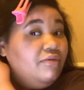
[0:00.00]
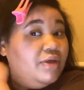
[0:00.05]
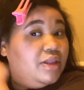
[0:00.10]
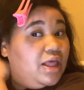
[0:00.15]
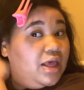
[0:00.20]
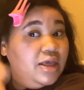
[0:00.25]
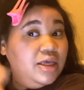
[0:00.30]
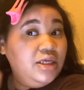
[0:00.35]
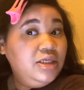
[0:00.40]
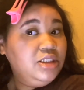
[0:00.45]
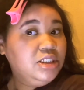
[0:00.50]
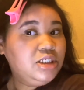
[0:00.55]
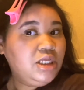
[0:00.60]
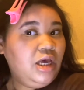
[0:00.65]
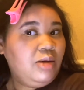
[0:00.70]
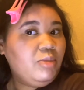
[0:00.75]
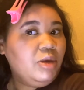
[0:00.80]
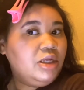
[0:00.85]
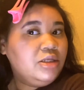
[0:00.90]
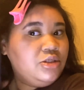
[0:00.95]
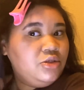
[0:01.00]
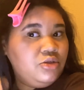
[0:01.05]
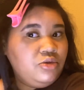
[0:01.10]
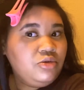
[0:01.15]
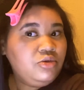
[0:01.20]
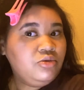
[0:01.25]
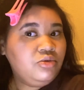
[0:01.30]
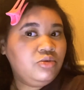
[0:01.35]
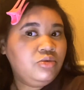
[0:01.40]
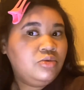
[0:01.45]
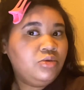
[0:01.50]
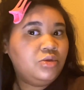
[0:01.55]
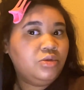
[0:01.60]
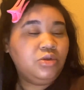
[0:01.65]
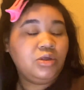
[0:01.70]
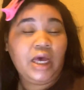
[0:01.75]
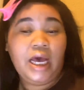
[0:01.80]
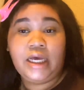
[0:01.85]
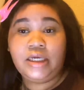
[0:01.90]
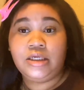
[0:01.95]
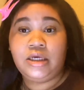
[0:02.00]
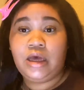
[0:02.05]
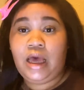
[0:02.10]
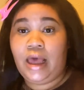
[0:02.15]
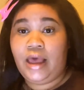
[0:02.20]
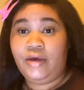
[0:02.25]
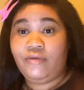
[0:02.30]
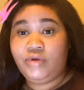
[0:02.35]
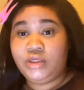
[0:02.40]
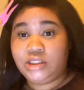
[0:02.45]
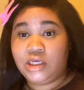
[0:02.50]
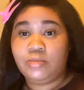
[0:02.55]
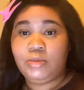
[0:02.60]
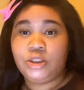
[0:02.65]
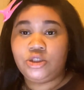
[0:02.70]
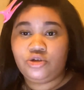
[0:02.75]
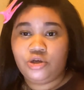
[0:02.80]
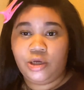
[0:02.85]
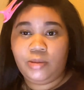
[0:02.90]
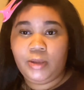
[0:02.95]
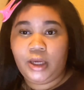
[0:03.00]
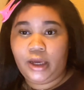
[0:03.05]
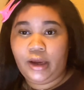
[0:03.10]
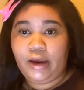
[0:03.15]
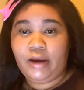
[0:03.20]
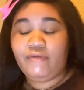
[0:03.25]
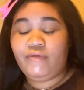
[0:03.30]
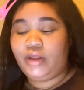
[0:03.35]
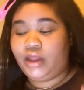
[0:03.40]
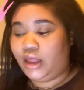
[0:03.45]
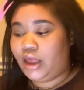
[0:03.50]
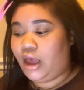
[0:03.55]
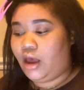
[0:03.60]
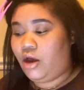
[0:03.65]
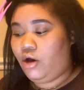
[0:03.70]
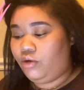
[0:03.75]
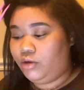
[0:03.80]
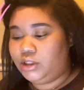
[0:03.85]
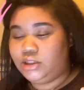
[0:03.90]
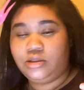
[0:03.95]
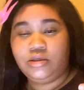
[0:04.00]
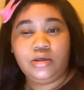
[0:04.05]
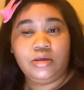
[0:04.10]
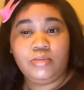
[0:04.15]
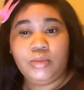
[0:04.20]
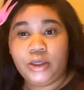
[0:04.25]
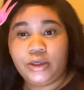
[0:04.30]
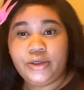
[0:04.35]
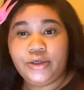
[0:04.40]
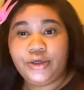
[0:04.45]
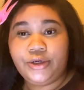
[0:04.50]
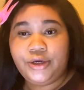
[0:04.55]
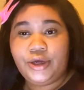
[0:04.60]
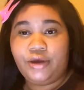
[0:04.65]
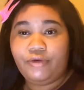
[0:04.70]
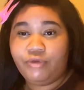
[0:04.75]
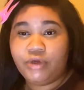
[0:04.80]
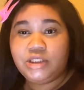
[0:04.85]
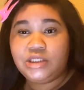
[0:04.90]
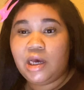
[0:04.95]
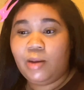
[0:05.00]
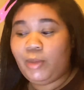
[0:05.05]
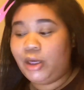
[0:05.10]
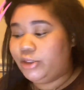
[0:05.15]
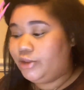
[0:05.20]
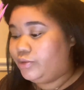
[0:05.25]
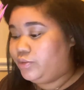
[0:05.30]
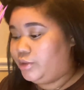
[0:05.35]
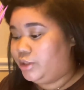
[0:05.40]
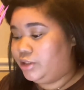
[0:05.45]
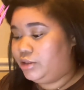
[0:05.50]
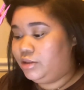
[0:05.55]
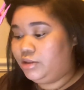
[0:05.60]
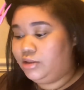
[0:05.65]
like each time I do, every time I straighten my hair, I feel like I always get better every time I do it.